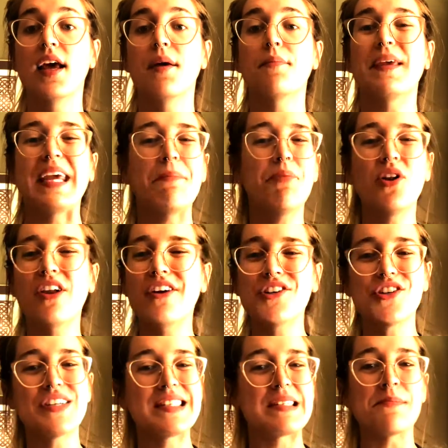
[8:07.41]
People are
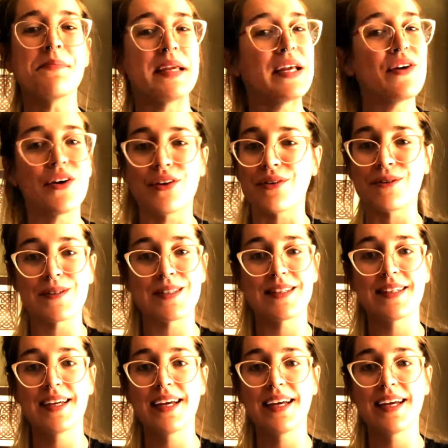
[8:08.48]
just mirrors.